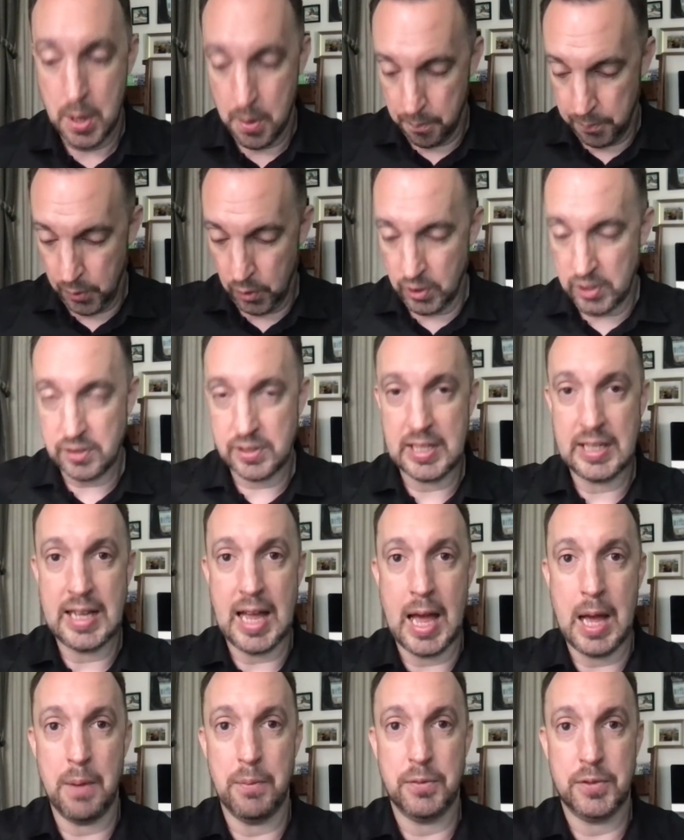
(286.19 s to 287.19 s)
pointing
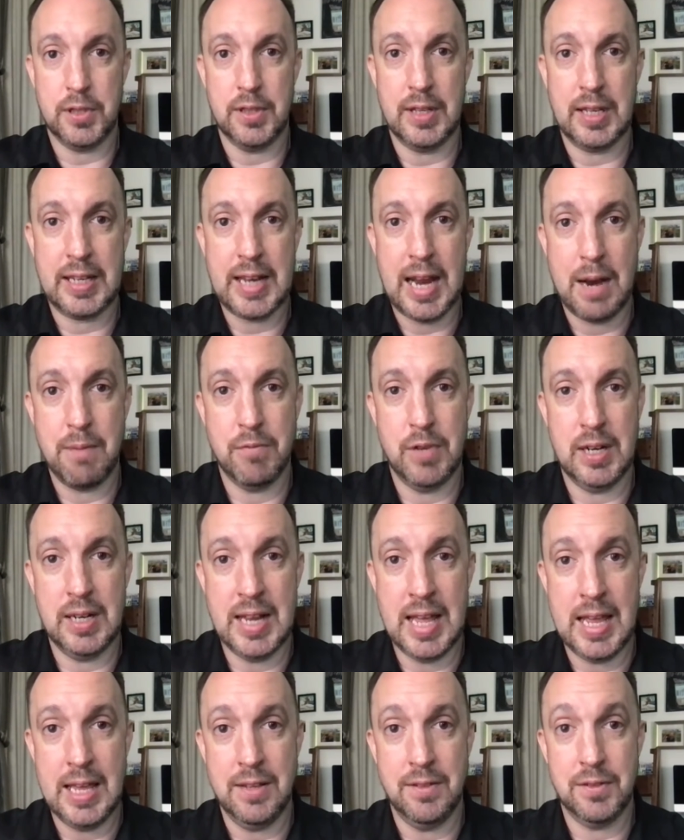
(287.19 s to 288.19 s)
up to the camera
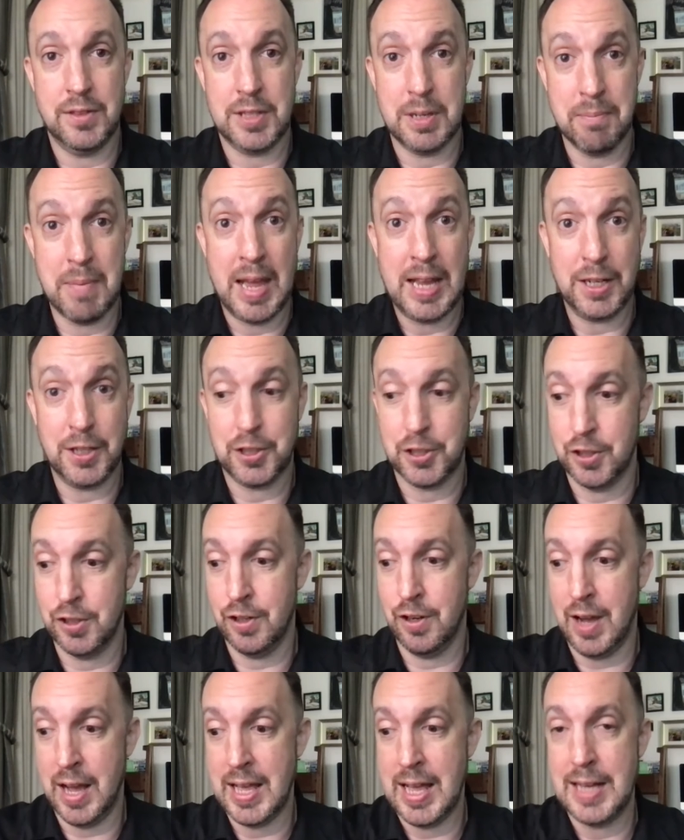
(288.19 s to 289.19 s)
lens to make sure
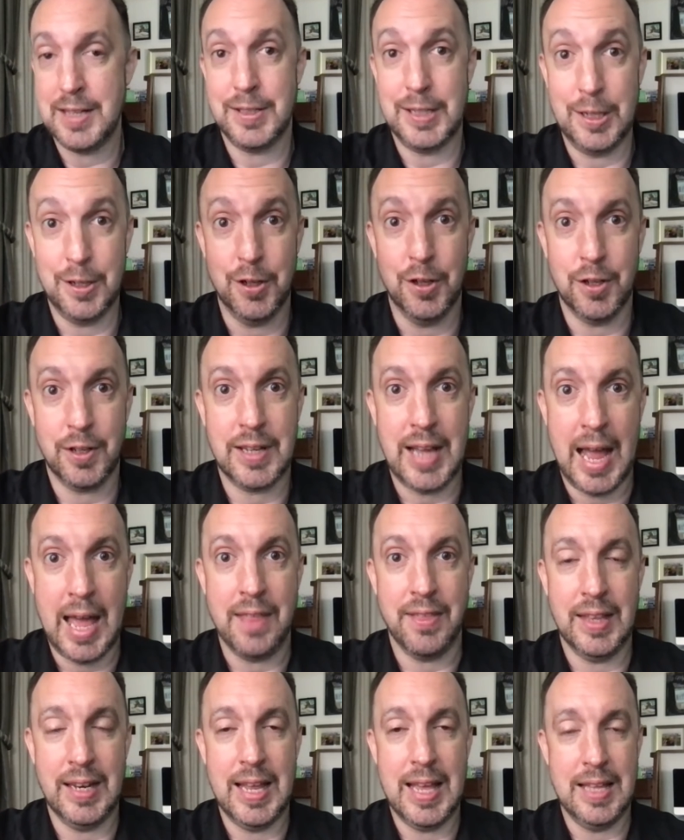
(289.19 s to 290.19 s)
I actually look at
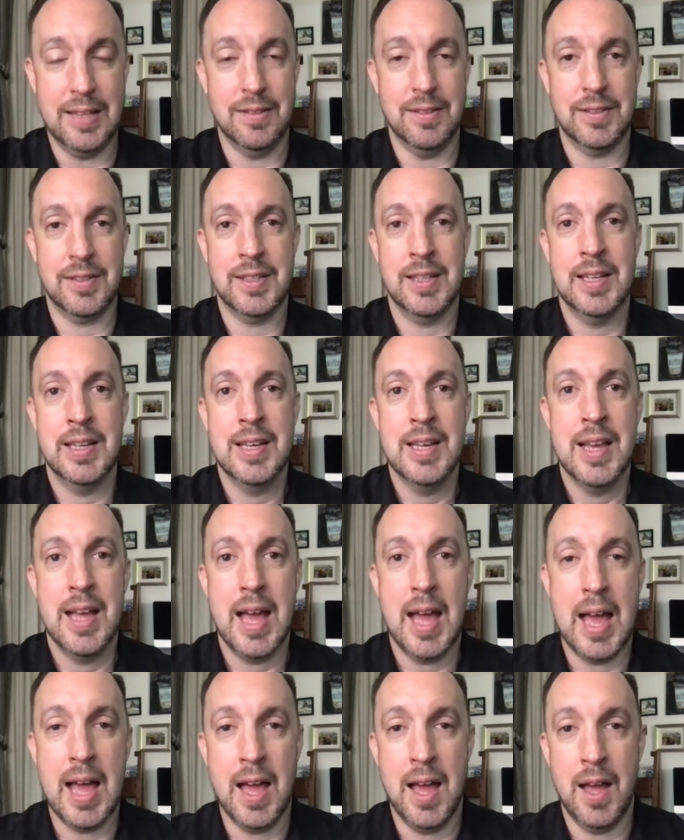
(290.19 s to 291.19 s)
the lens.
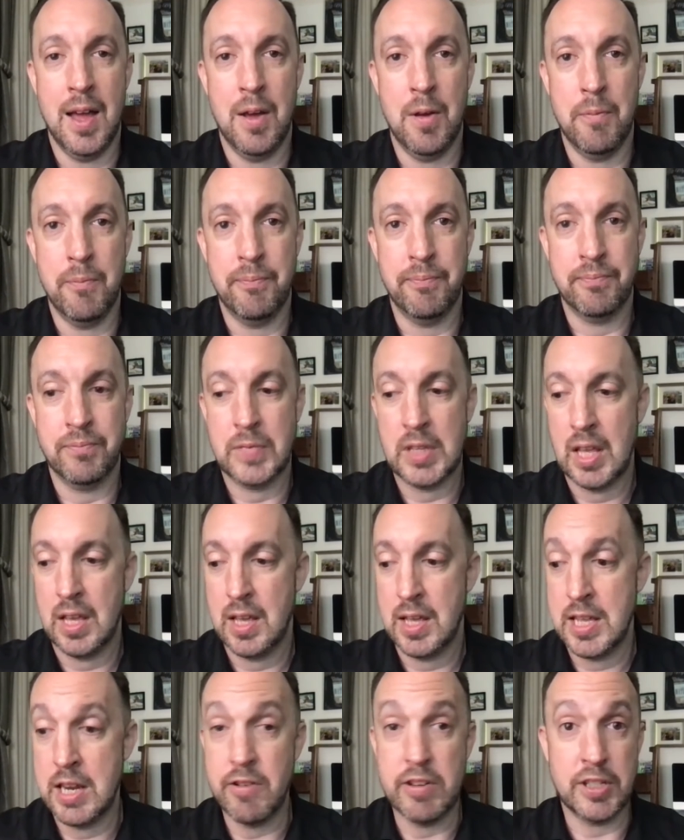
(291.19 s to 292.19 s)
The
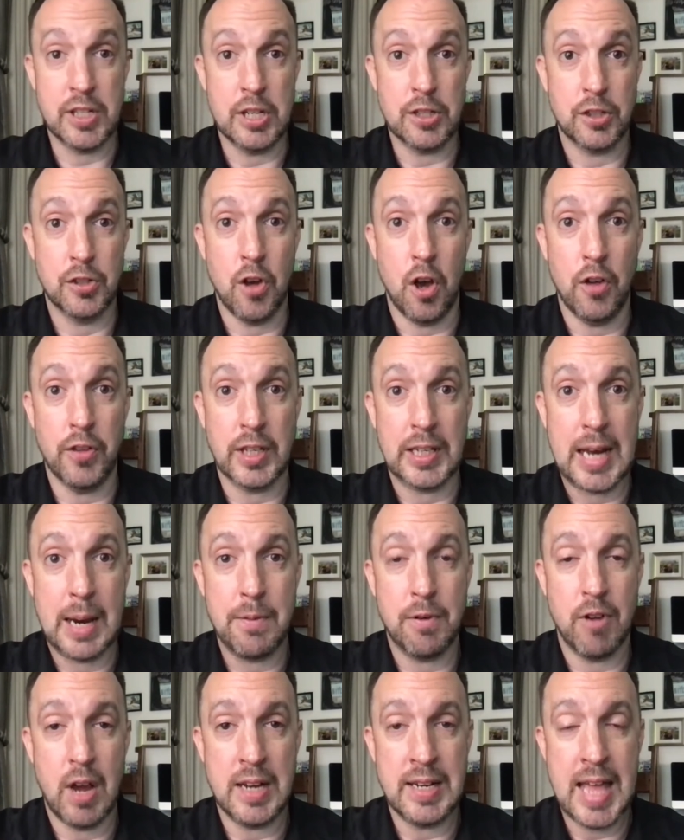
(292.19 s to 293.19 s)
only reason it's not on the camera
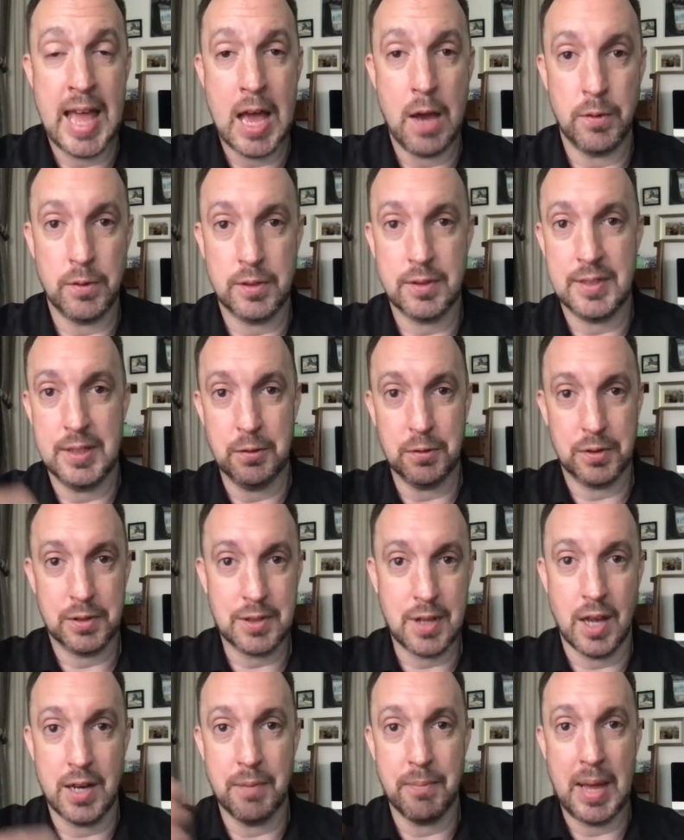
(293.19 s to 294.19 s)
right now is it was
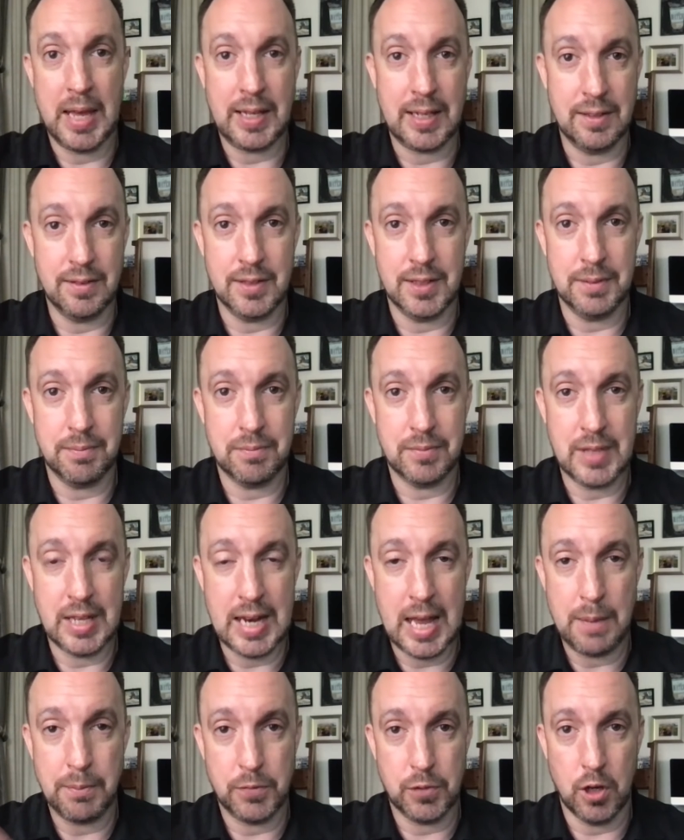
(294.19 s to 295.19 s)
kind of making the
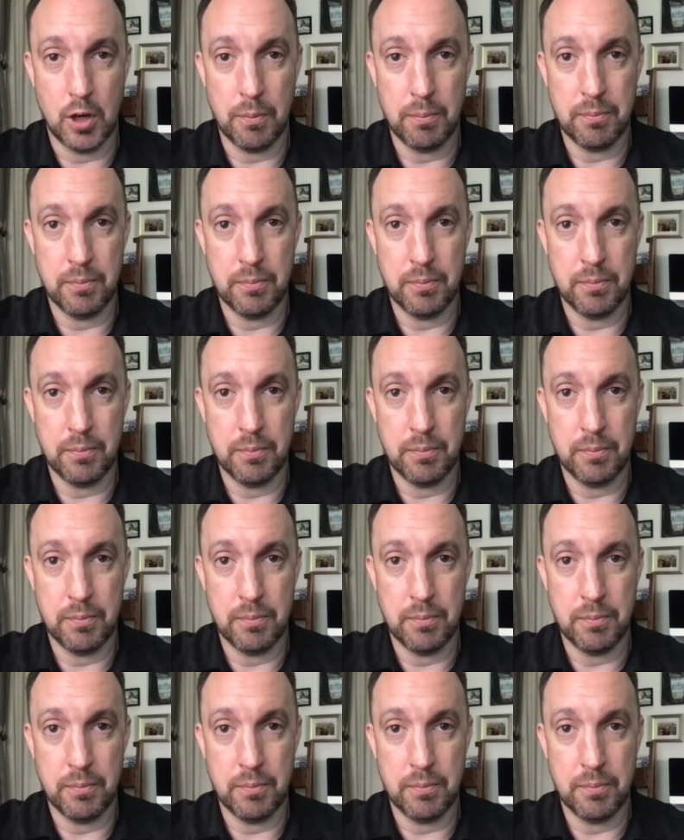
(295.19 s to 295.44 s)
laptop